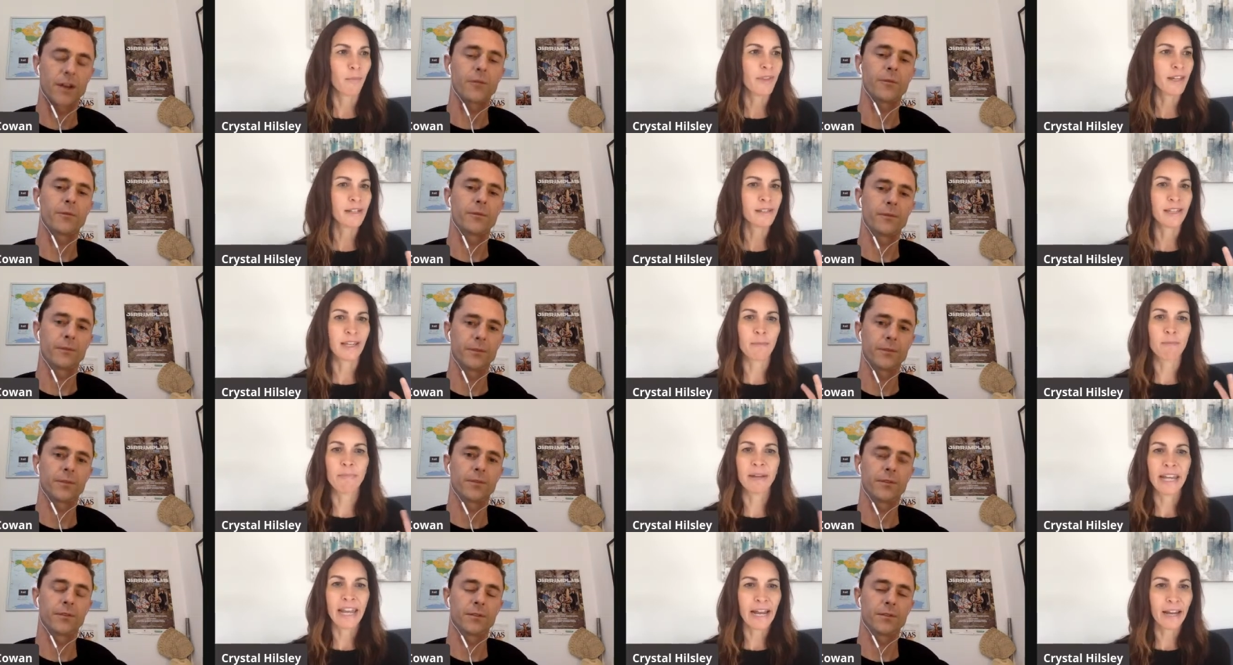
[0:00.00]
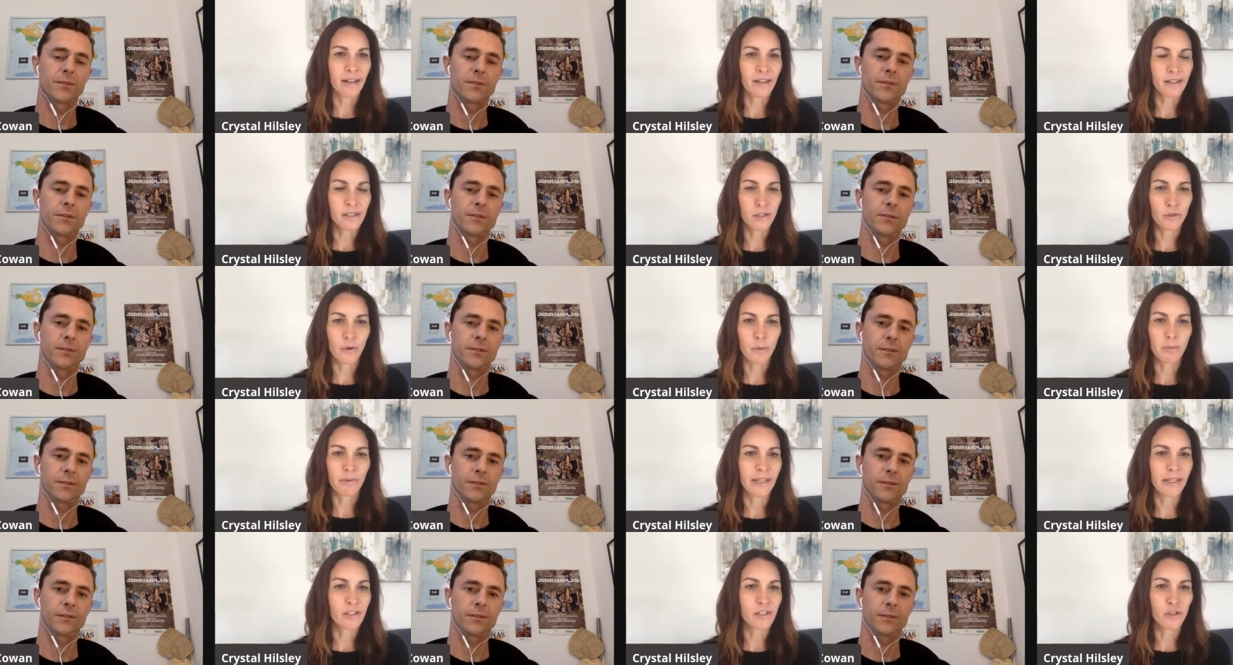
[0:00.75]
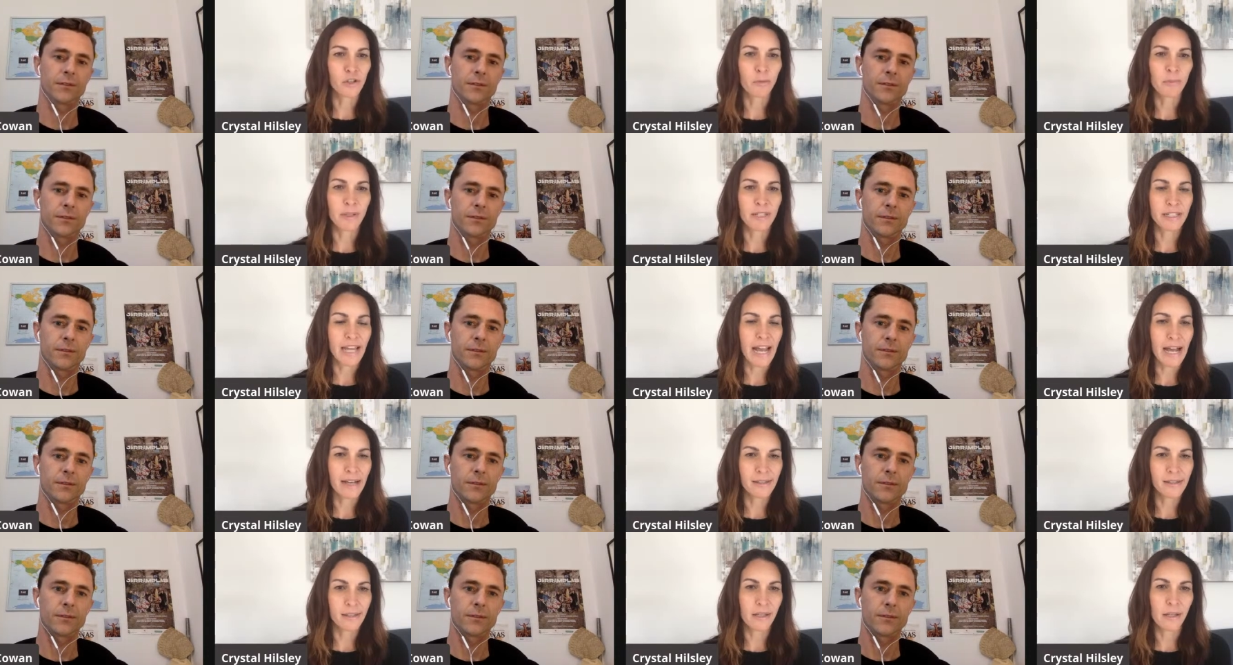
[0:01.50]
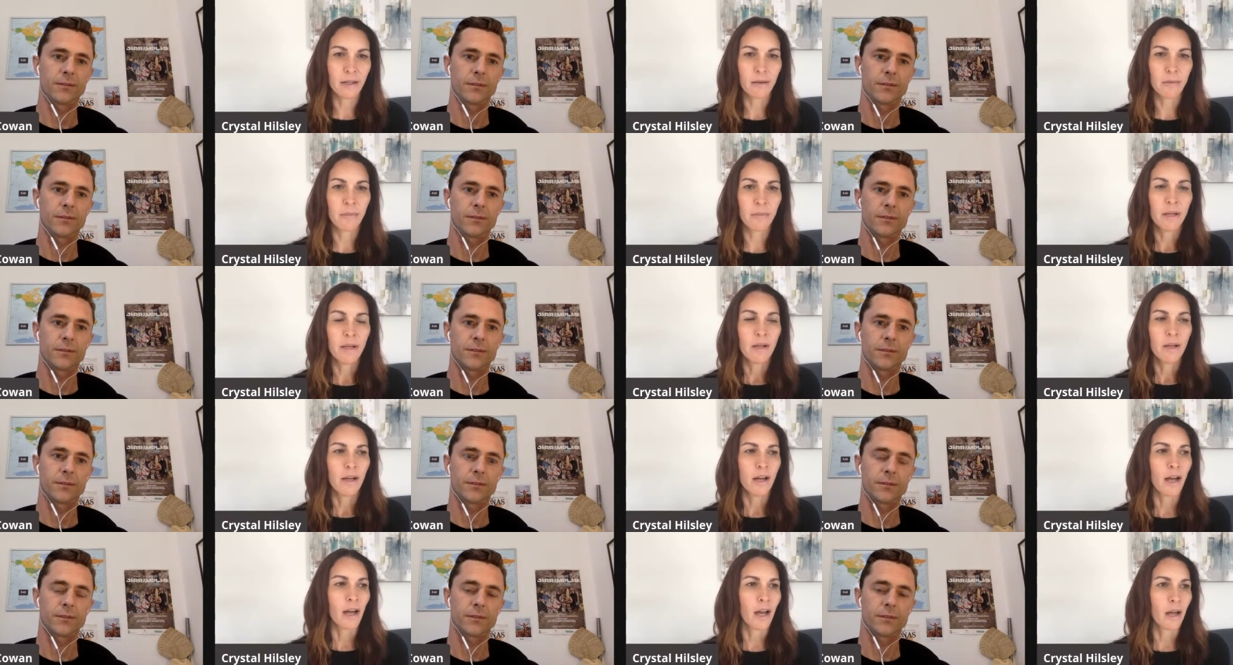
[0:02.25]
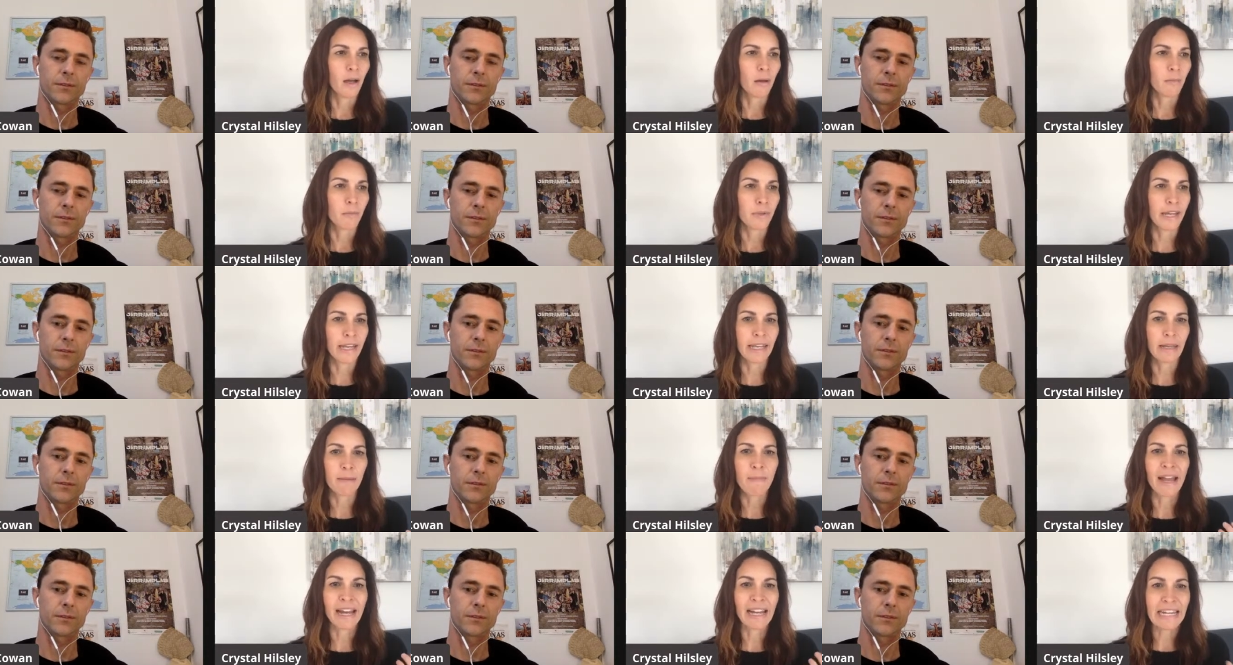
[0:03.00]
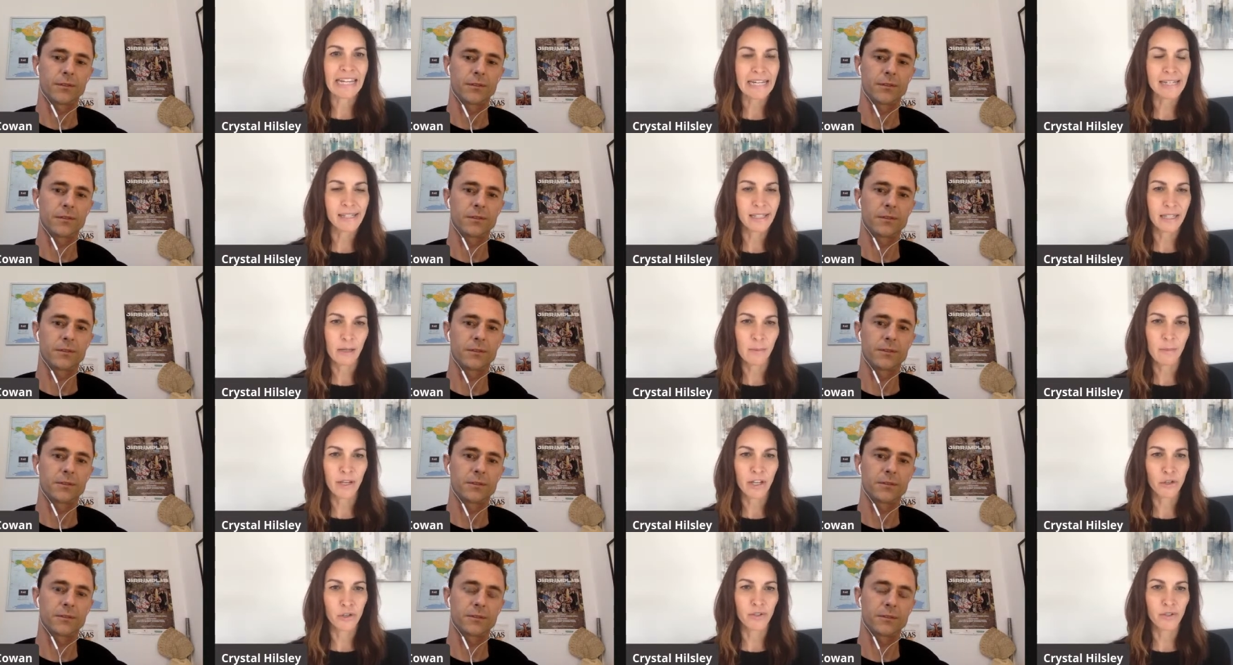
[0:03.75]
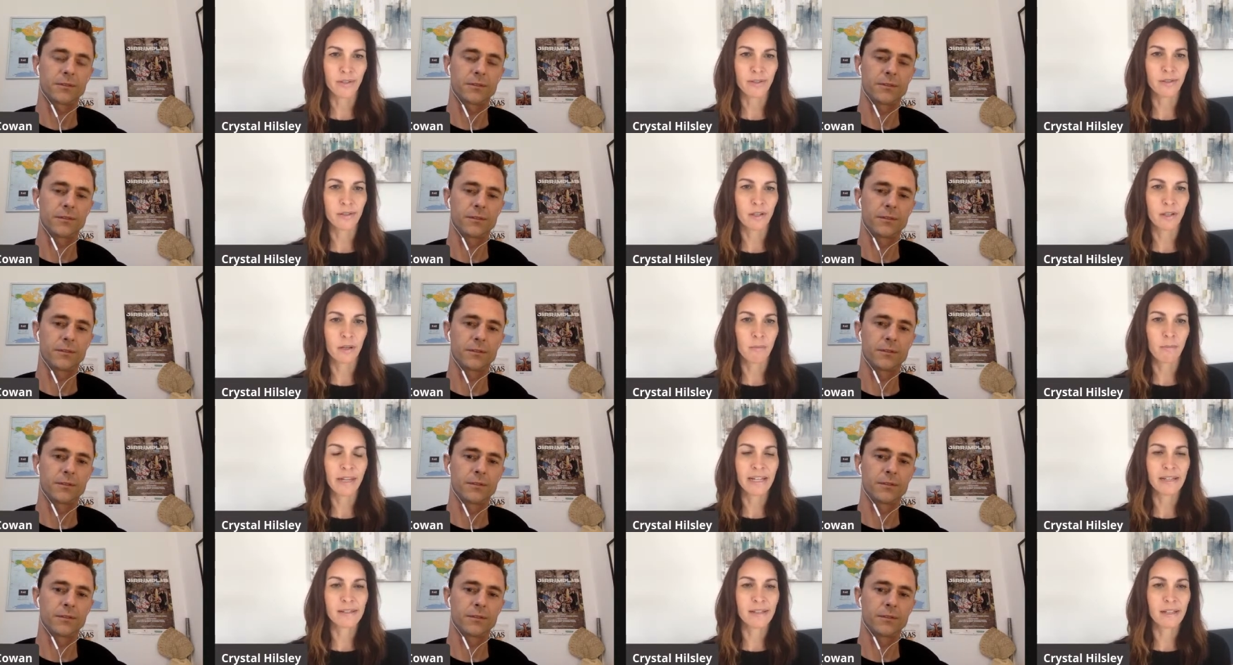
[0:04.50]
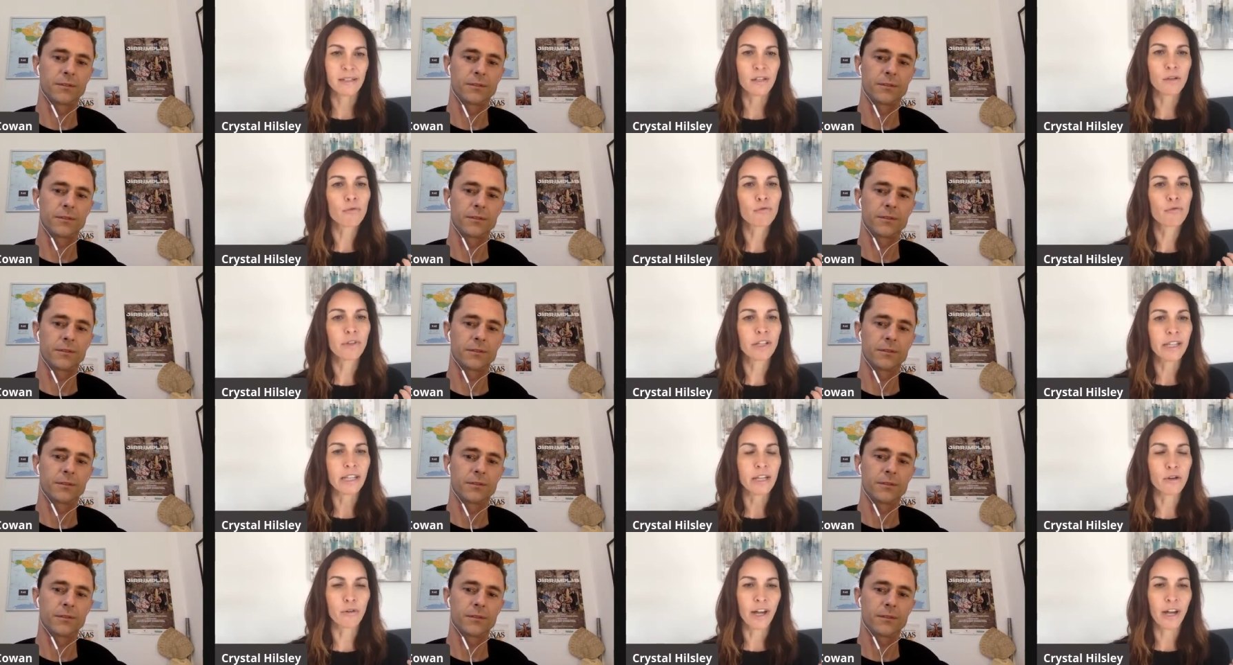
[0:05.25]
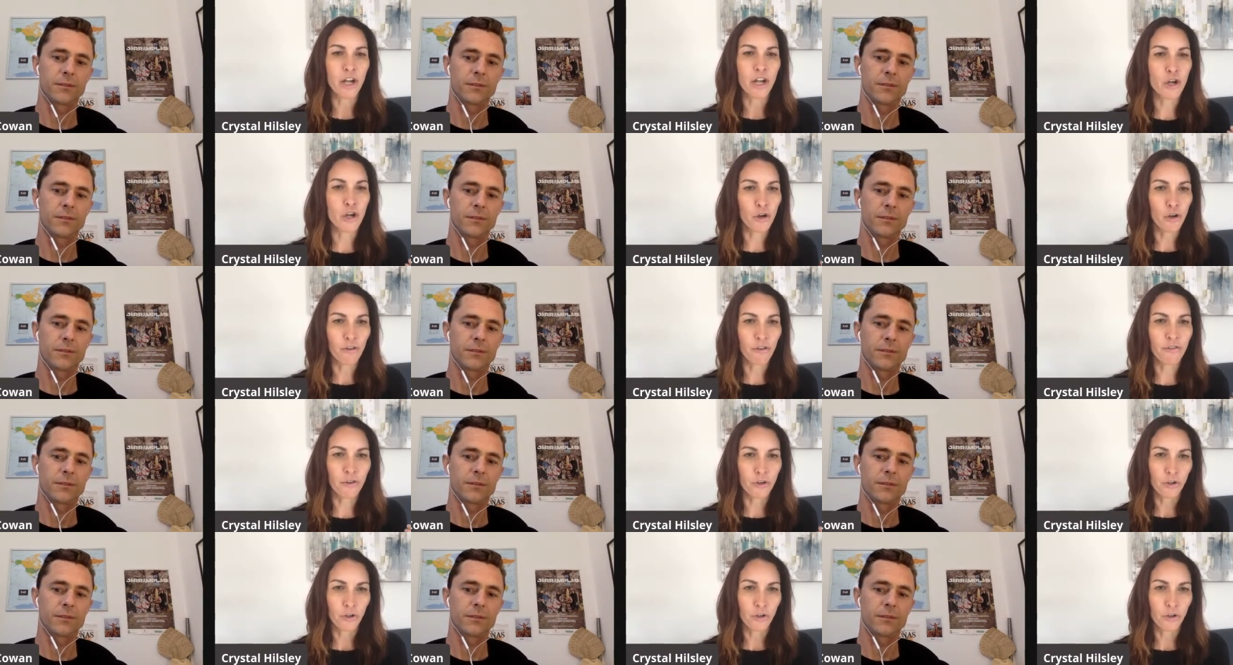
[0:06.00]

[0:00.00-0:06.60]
Speaker 1: things like bananas to replace your potassium um, getting magnesium in your system because that's a really great nerve